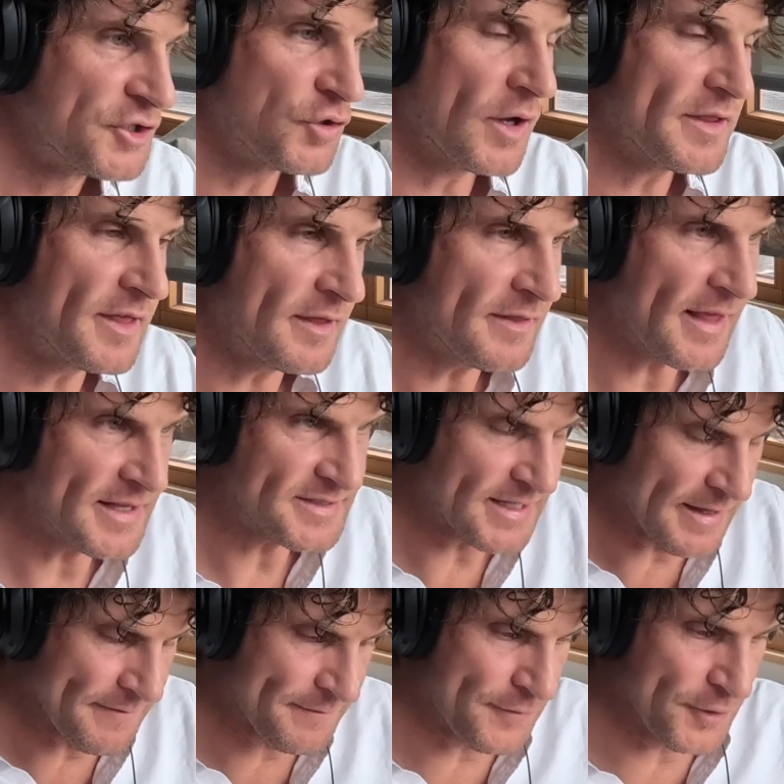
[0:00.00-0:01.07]
I think that's
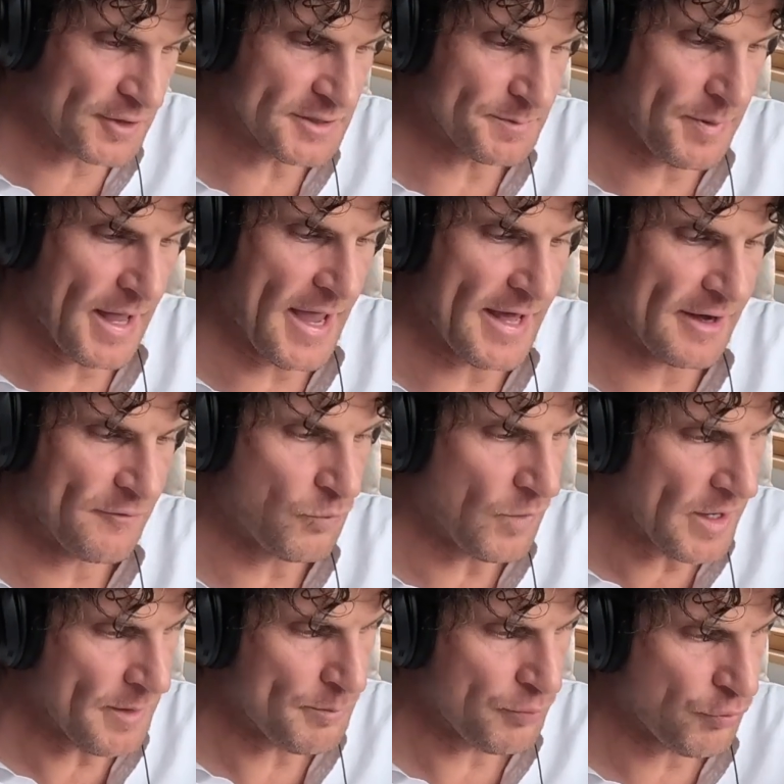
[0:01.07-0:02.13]
that first part. If
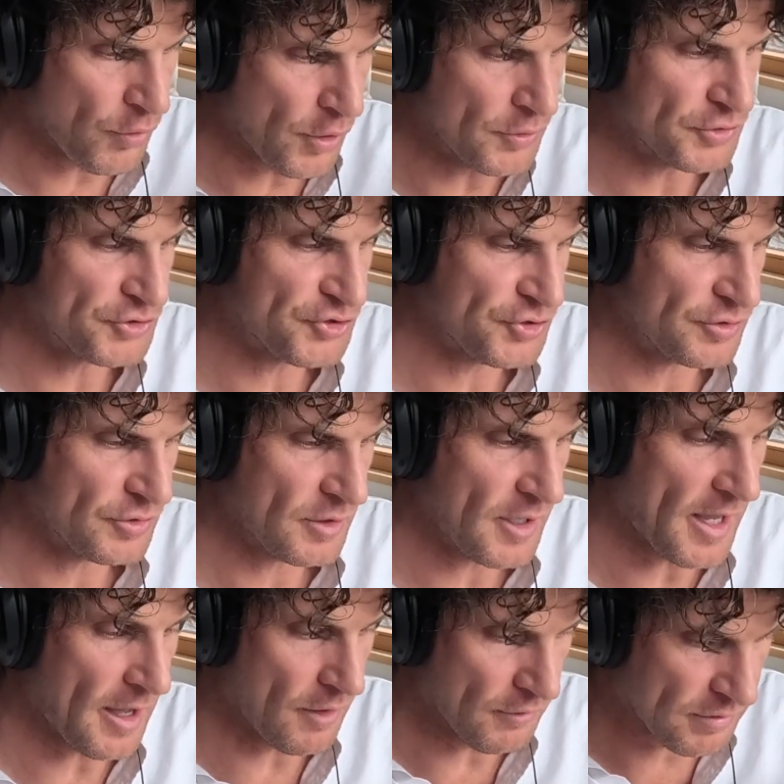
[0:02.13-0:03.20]
we approach
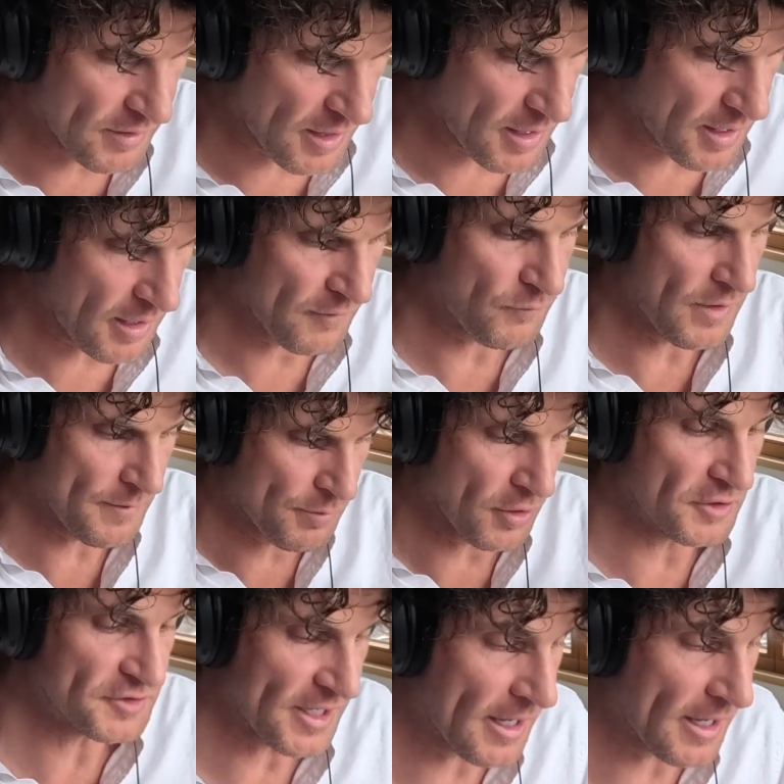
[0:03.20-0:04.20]
healthcare, if we approach our